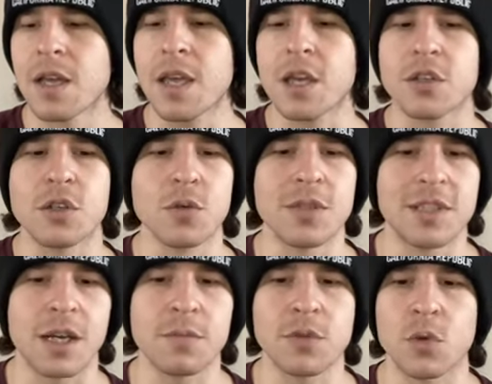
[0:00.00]
into
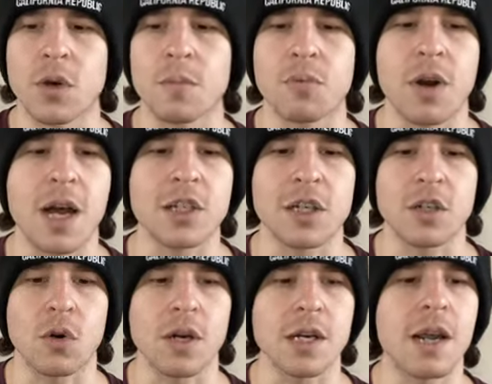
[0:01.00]
some sort of project
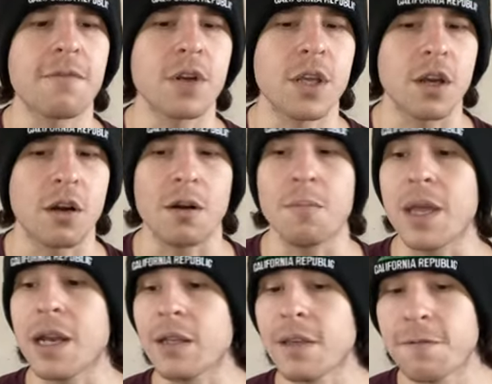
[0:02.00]
or endeavor here
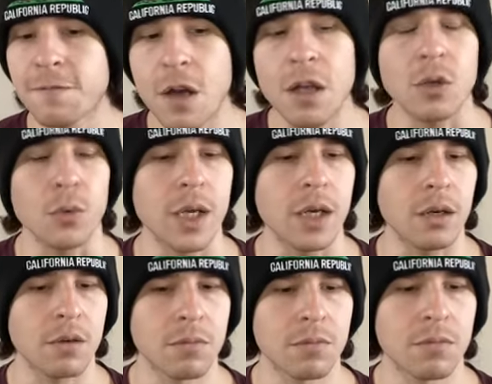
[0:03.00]
immediately following.
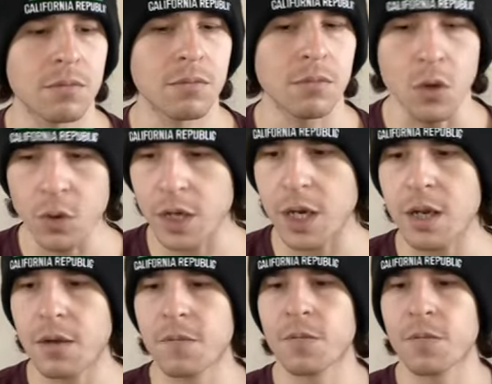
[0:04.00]
Okay.